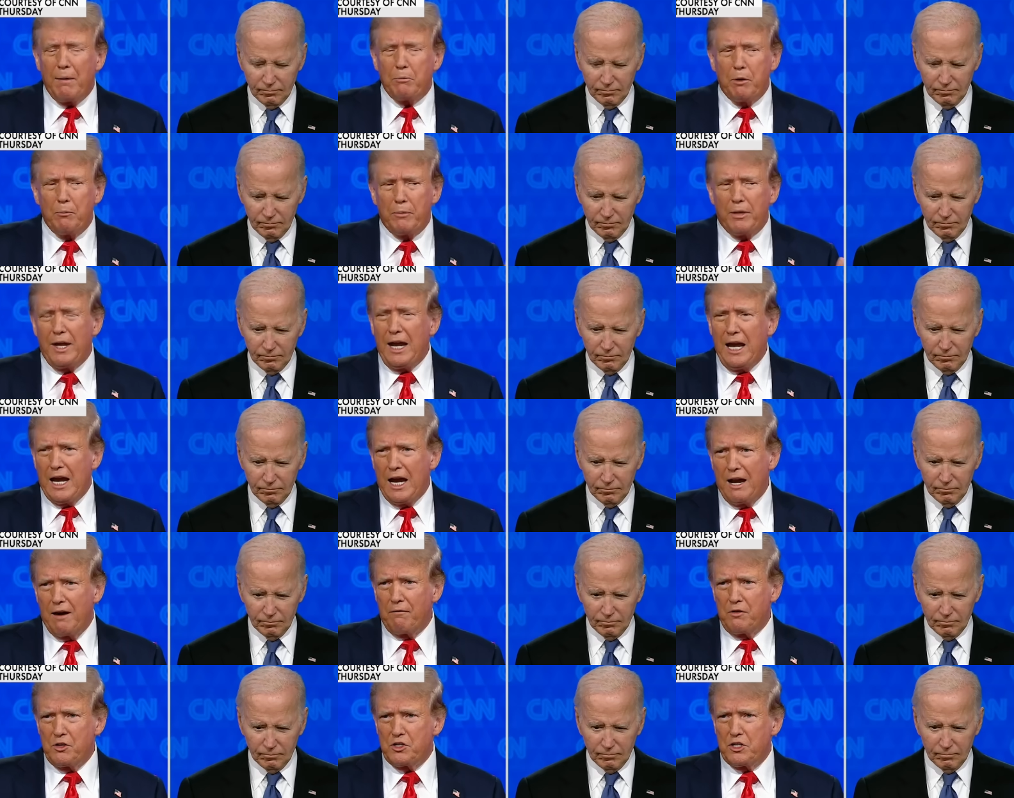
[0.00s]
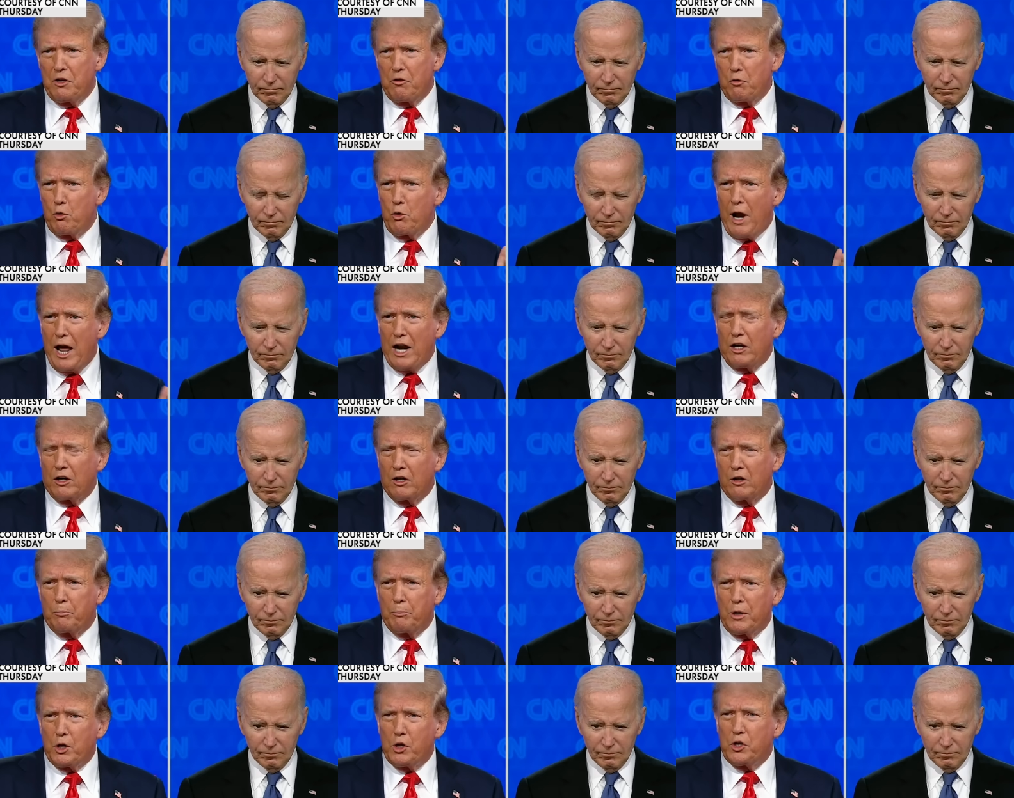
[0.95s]
Speaker 1: problem they have is they're
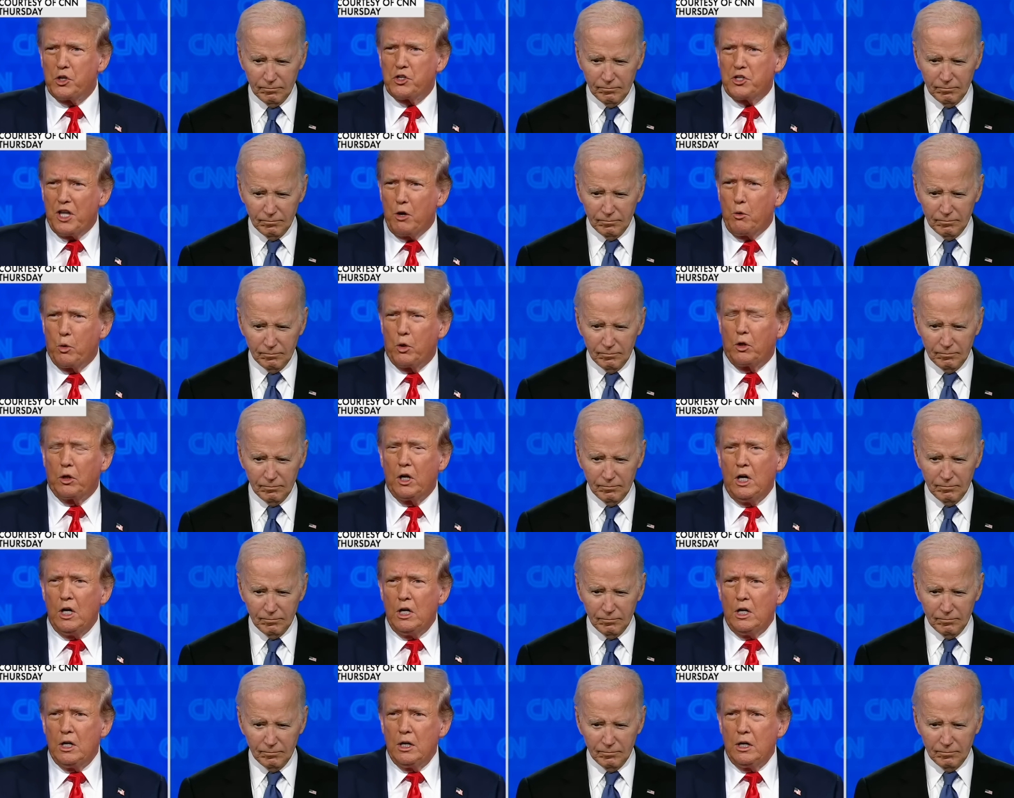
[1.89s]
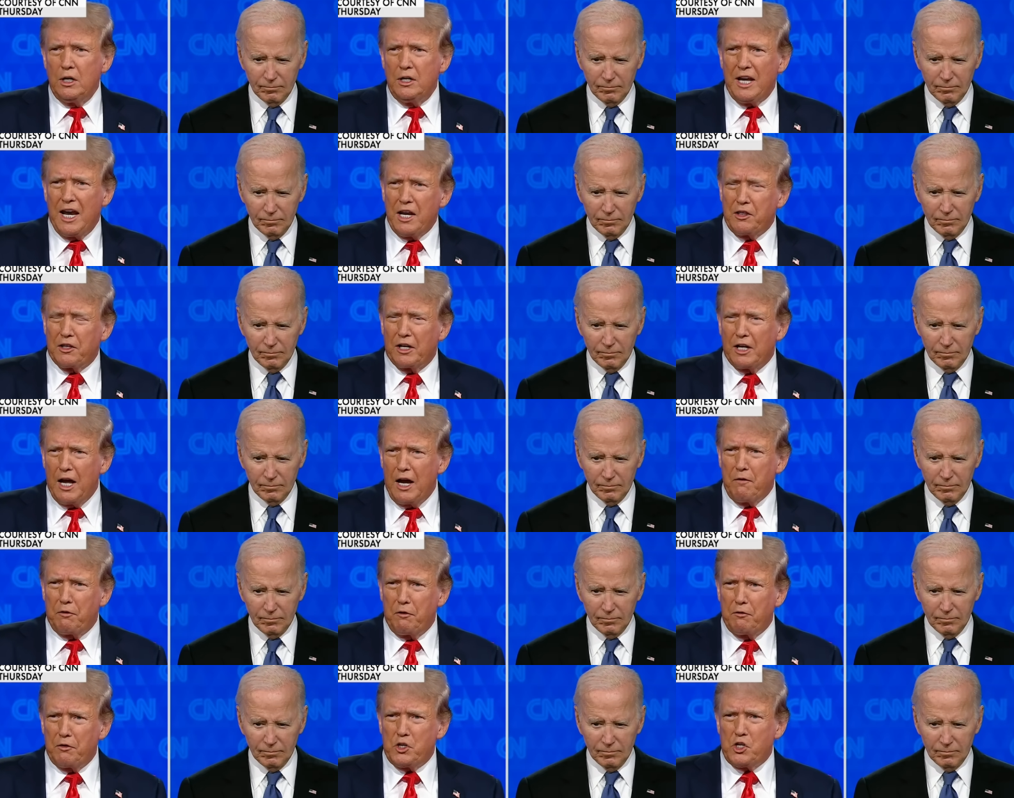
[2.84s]
radical because they will take the
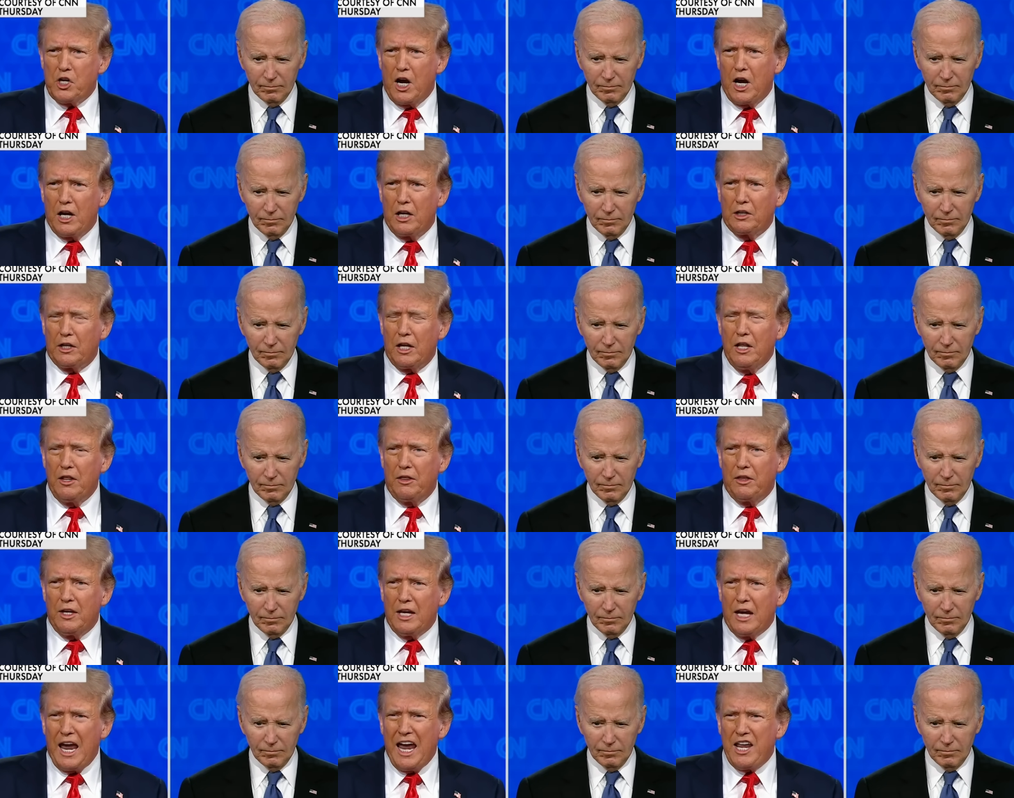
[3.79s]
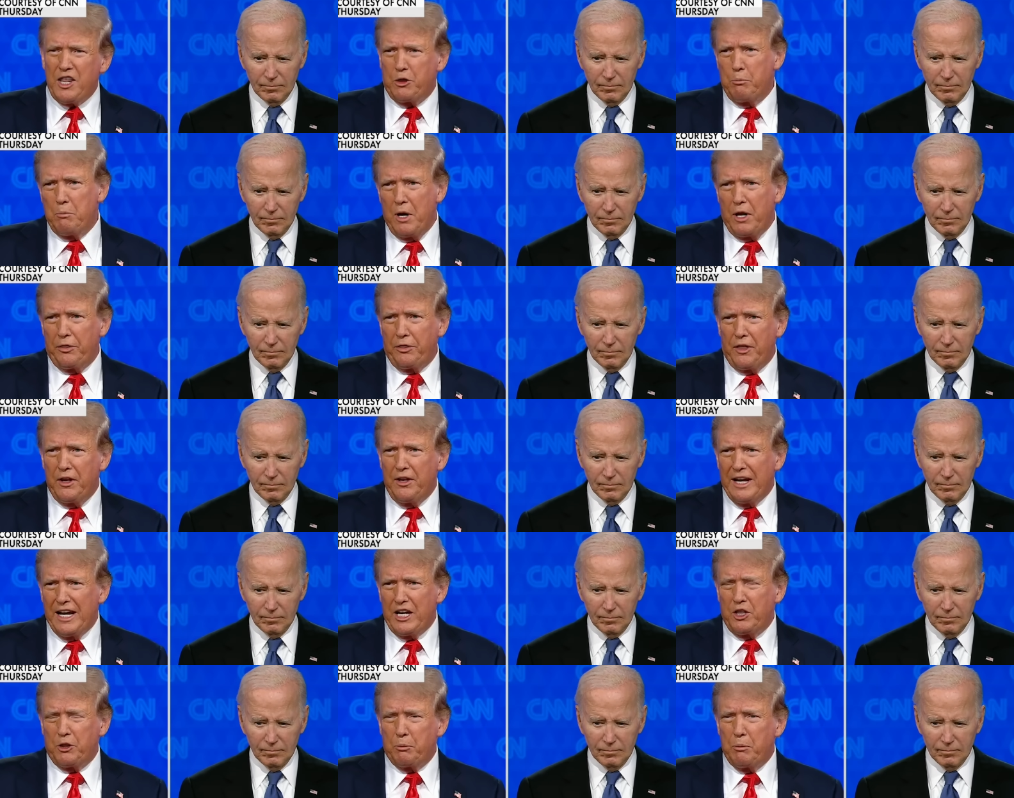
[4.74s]
life of a child in the eighth month, the
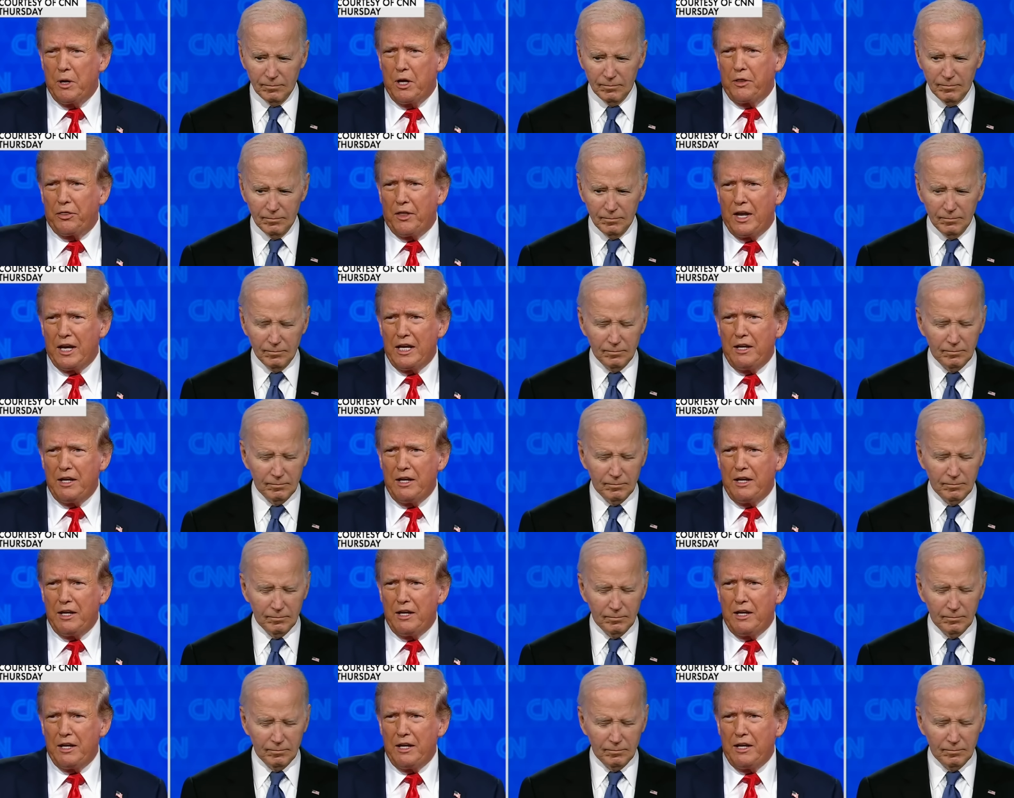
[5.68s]
ninth month, and